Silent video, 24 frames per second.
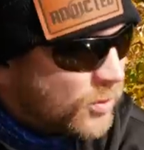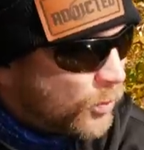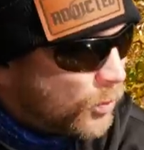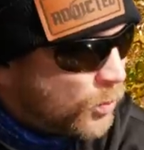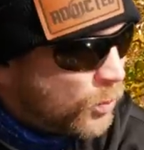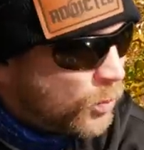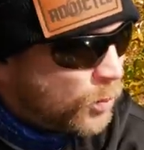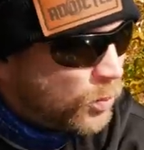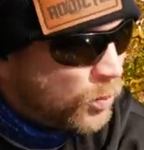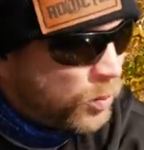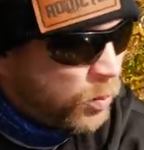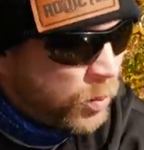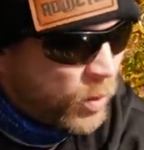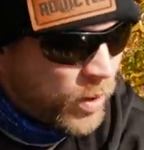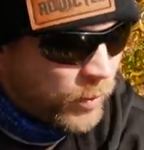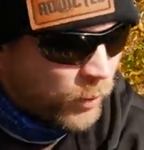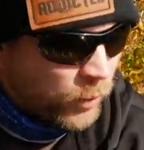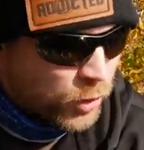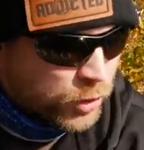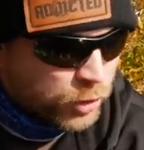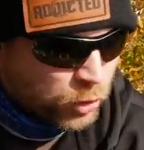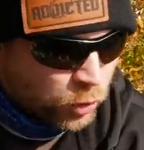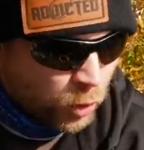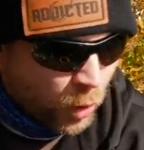so when
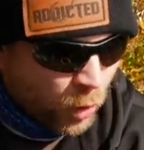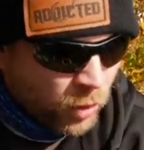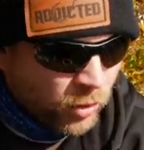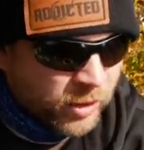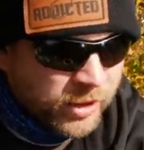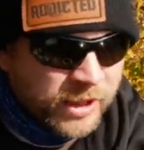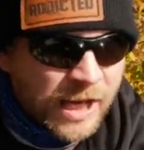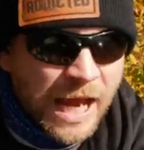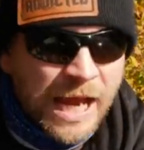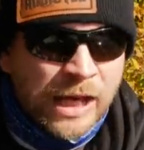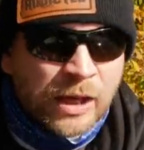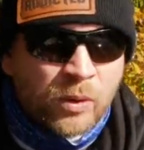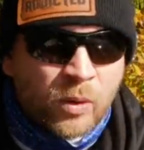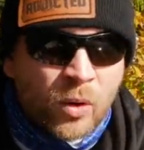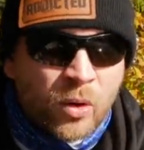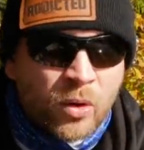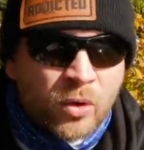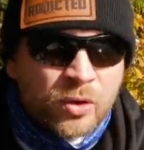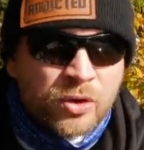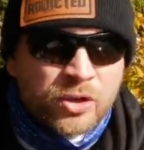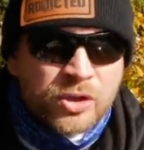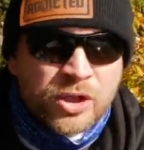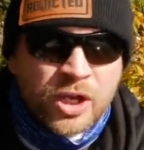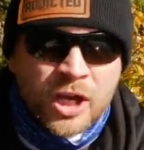we're trolling
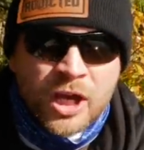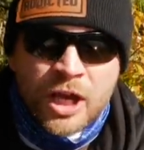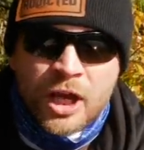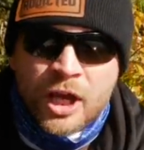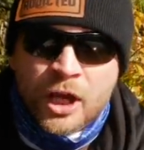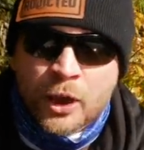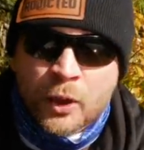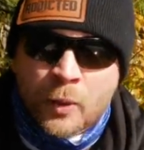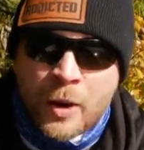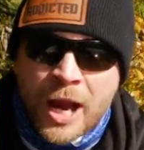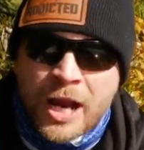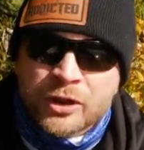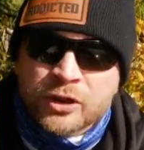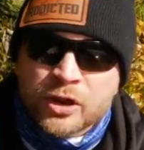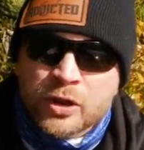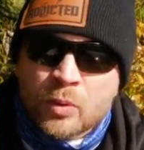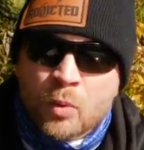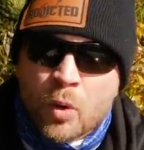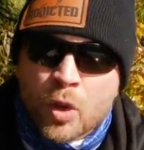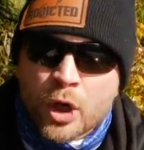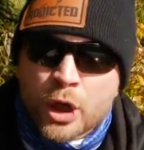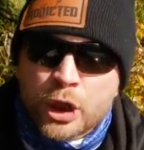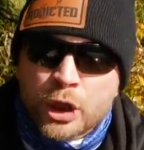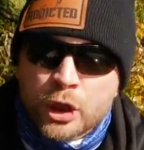Nightcrawlers, you
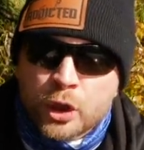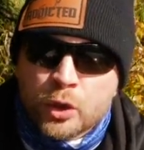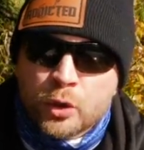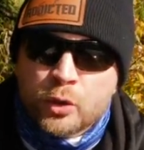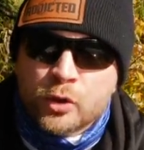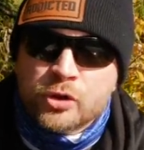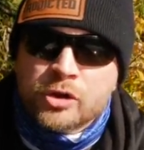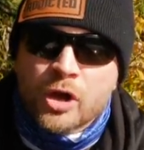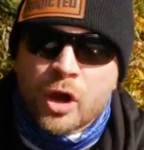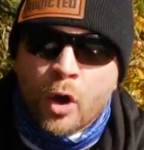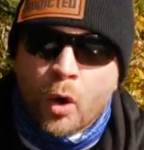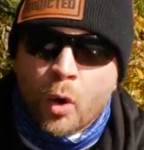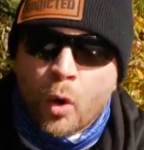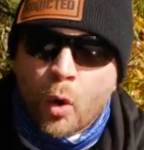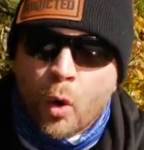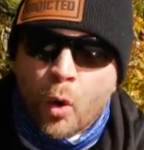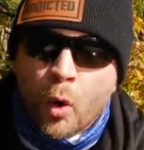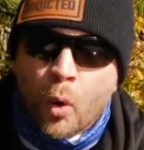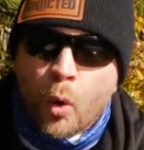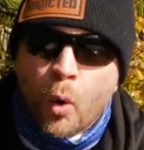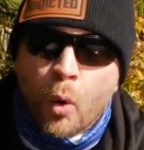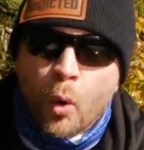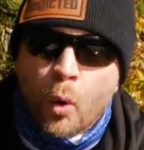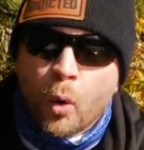actually wanna use a
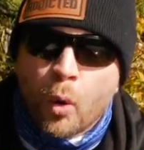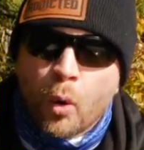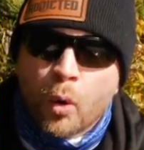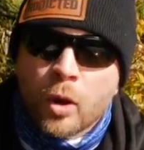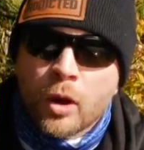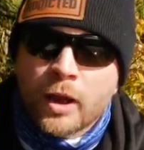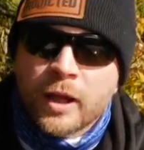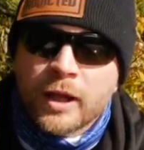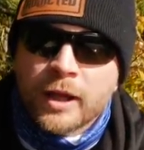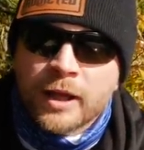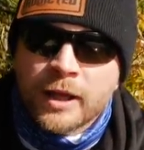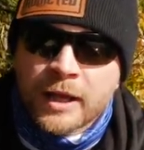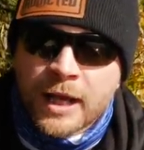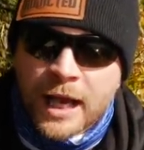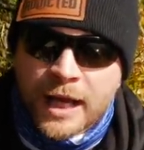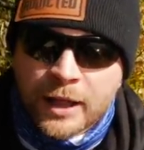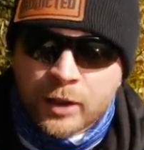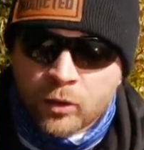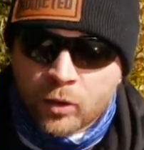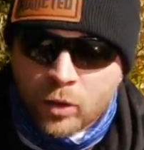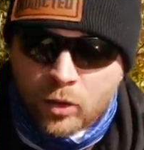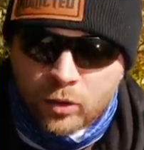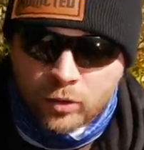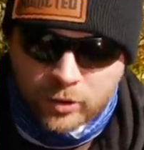whole
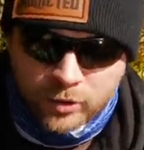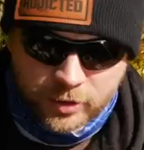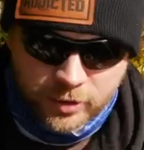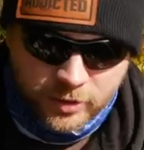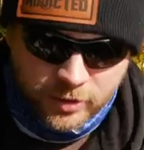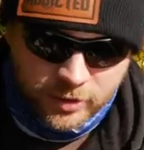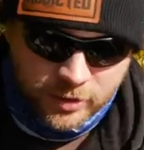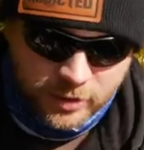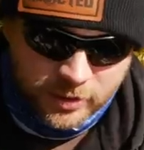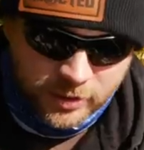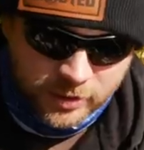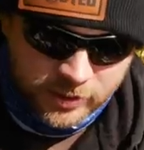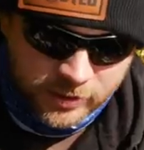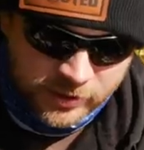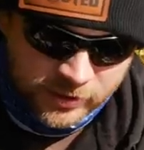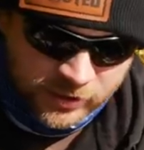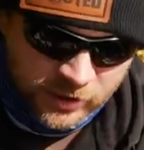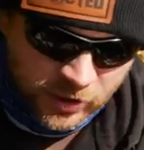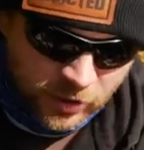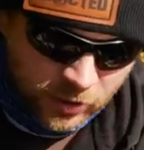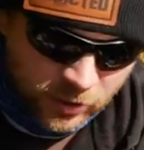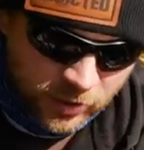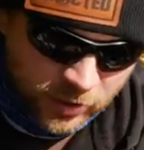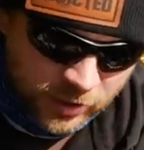Nightcrawler.
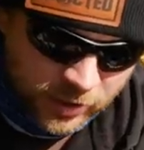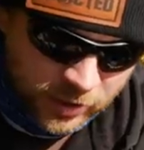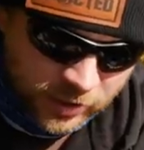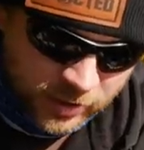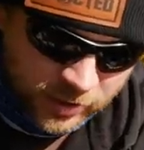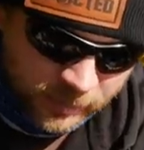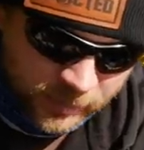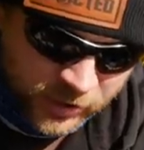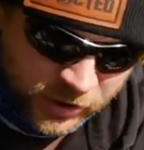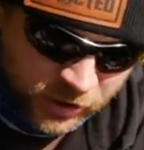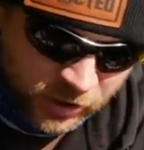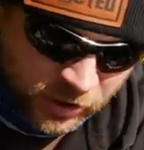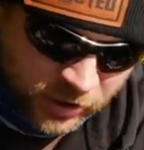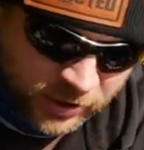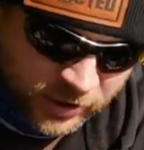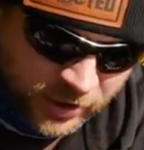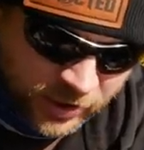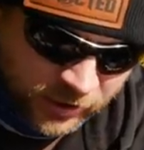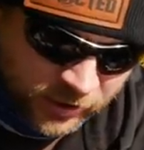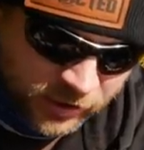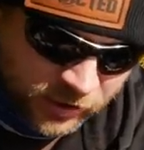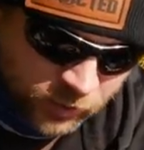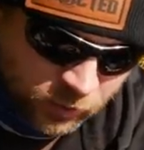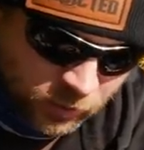So let me show you
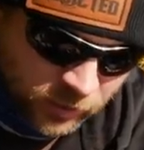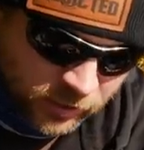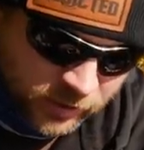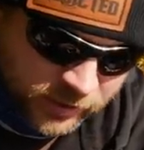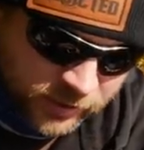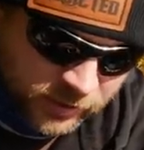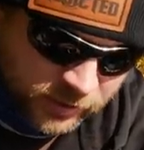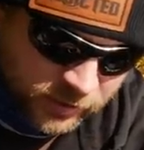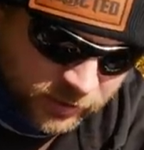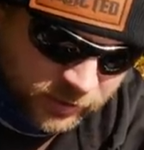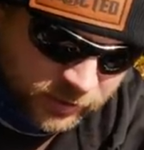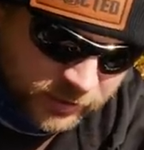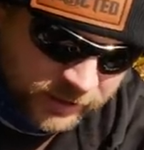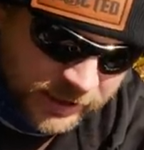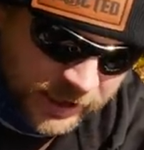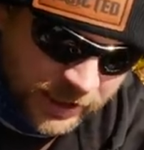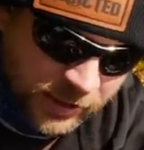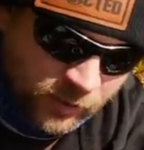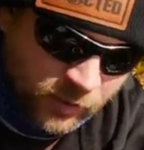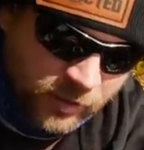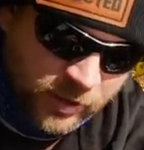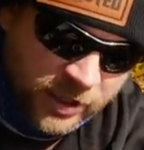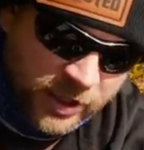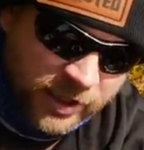how this works.
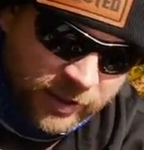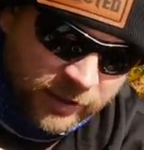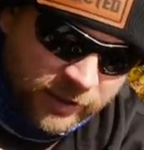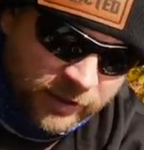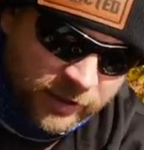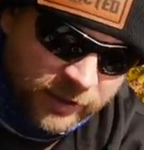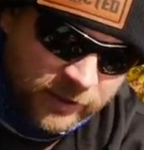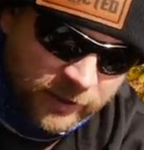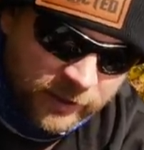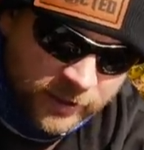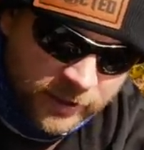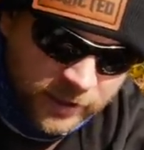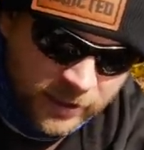Take one out of there.